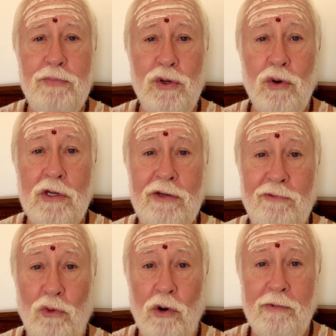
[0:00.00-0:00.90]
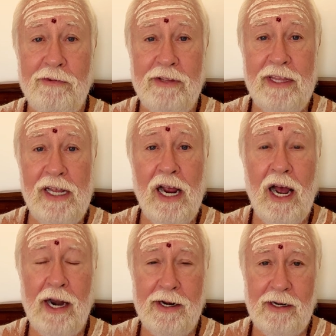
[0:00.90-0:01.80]
purest form of
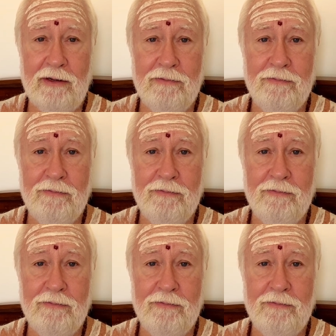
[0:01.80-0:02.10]
jnana.